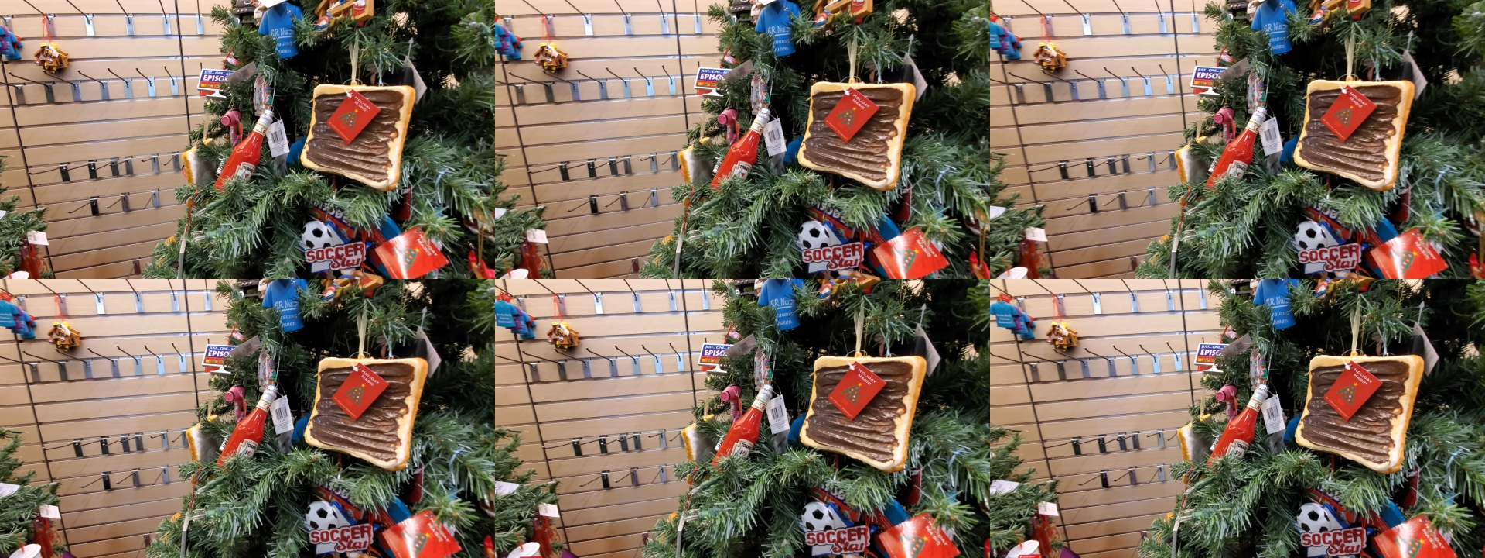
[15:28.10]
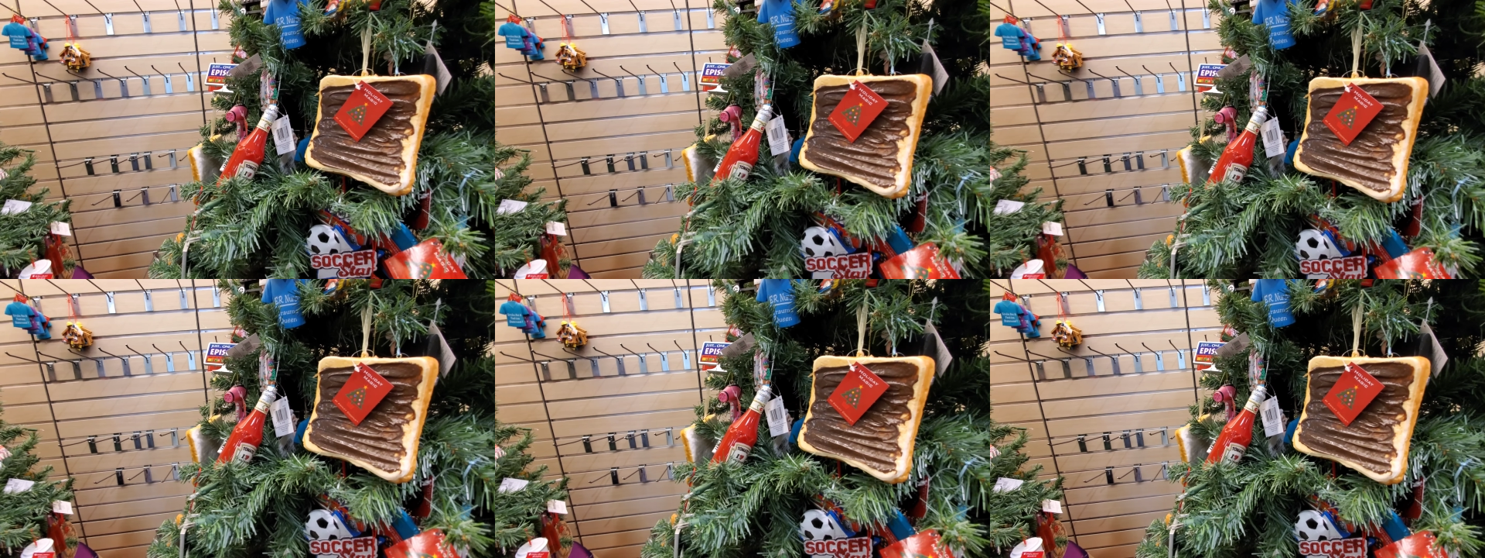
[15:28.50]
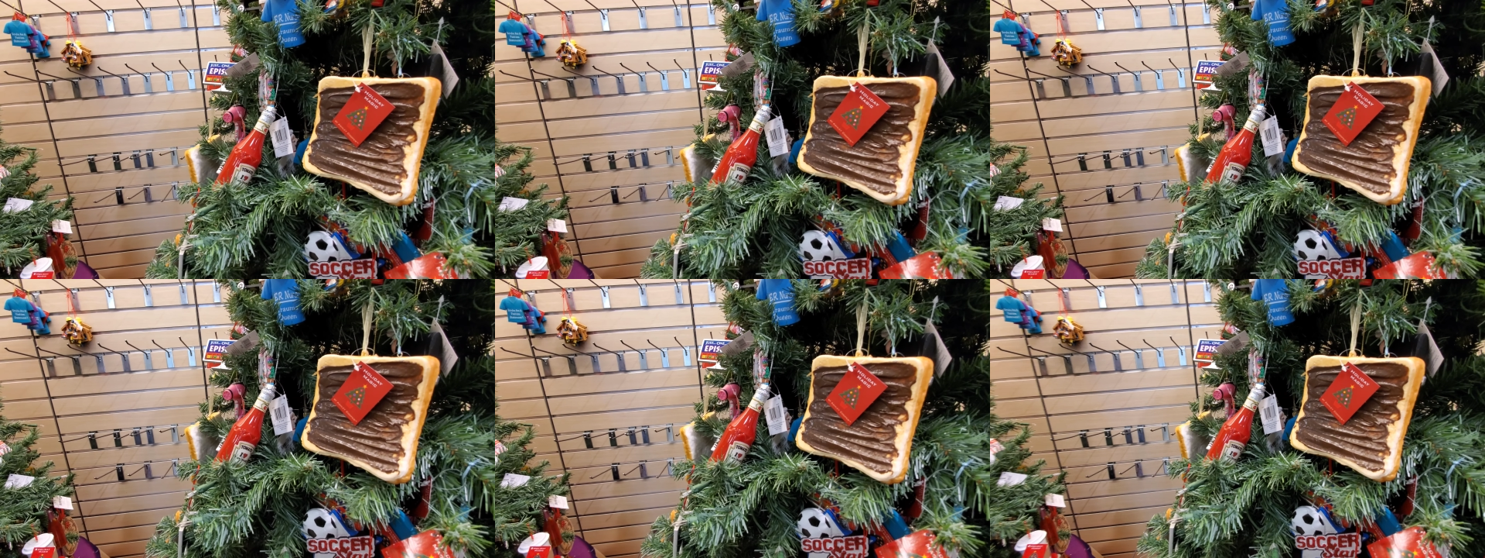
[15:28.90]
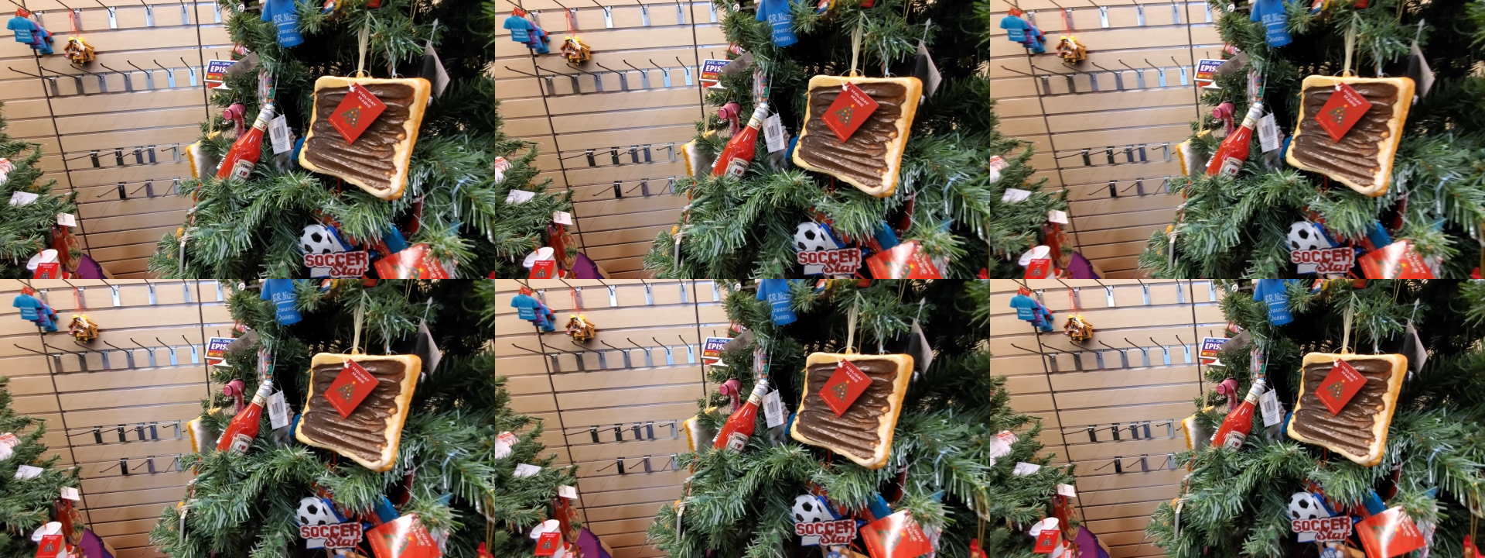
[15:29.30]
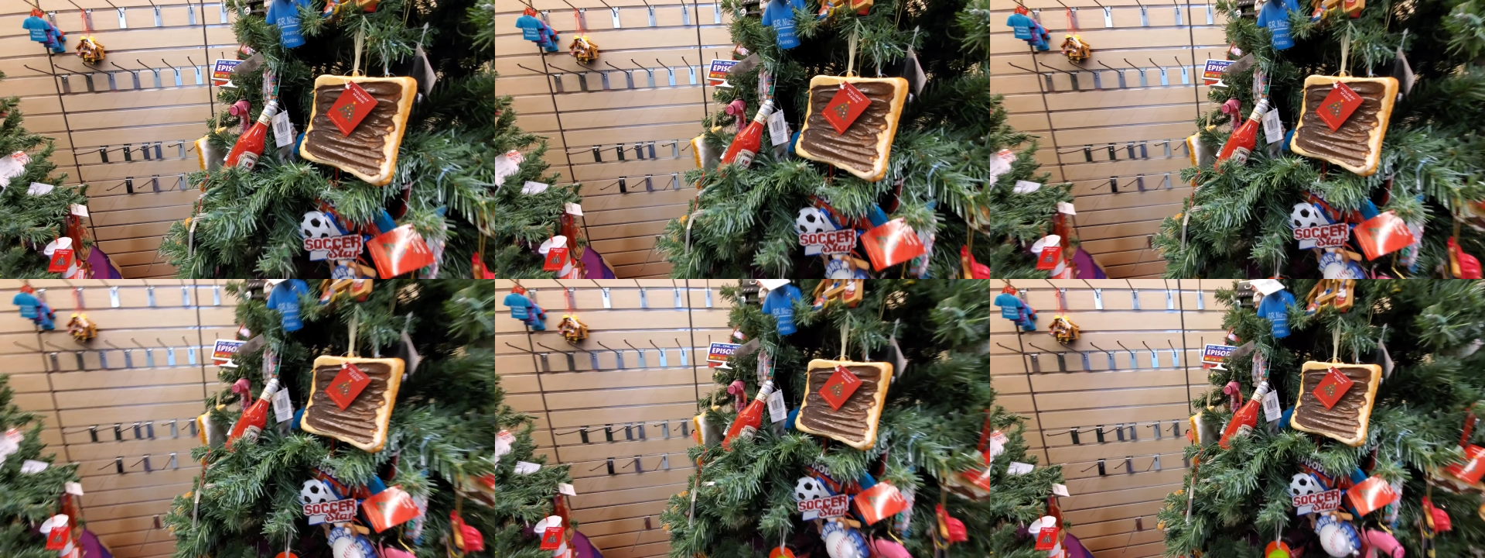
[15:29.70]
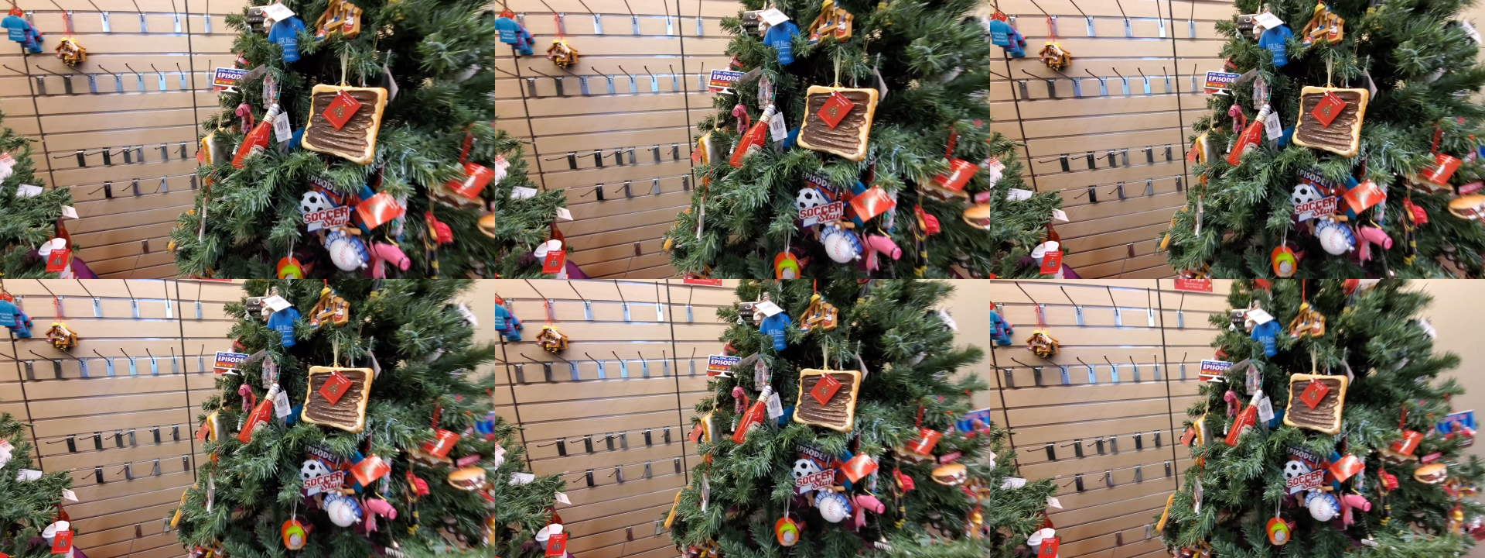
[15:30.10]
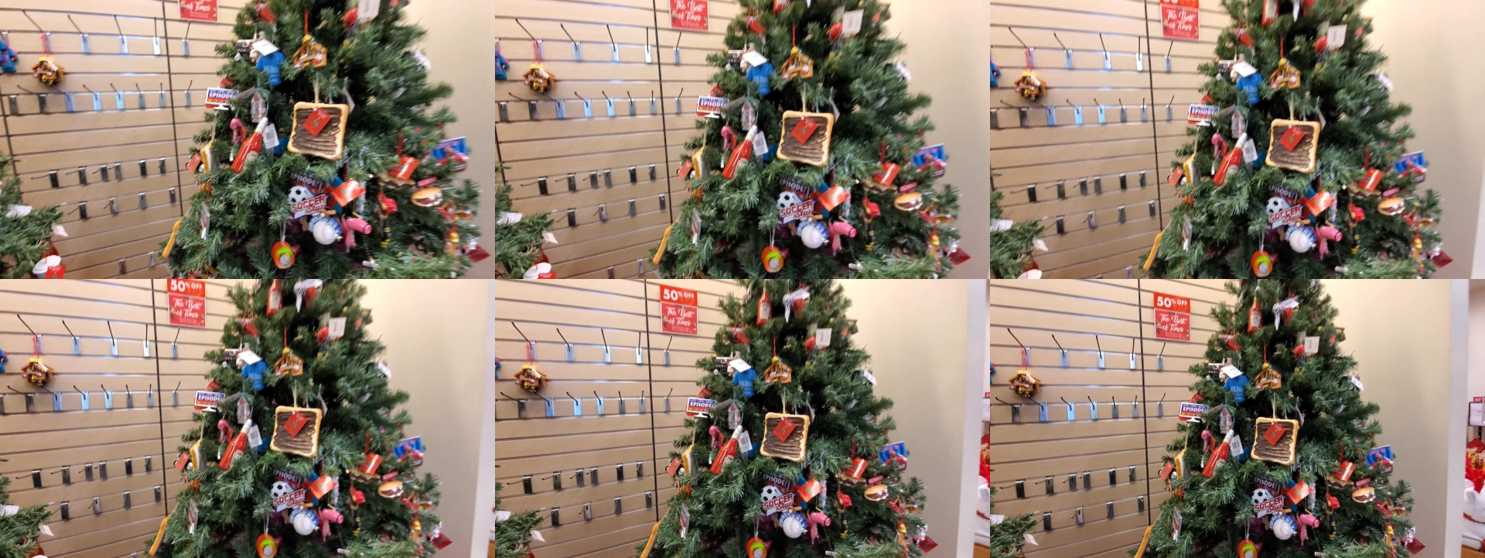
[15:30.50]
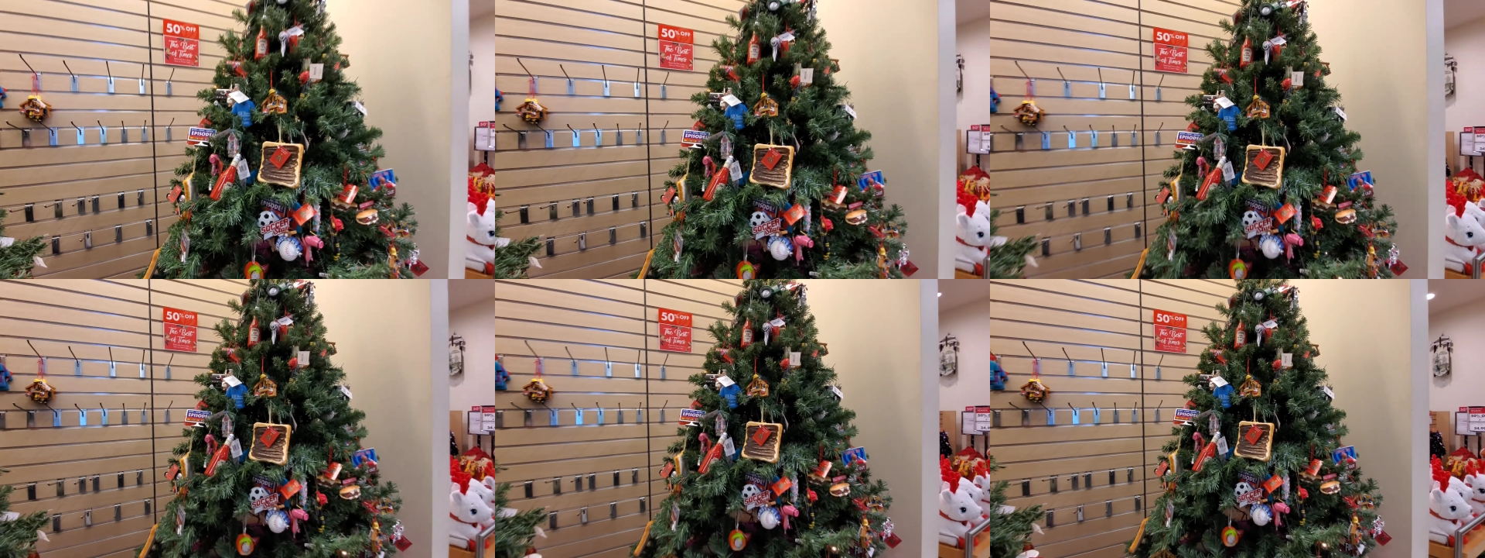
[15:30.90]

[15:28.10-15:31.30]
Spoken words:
(no speaker visible)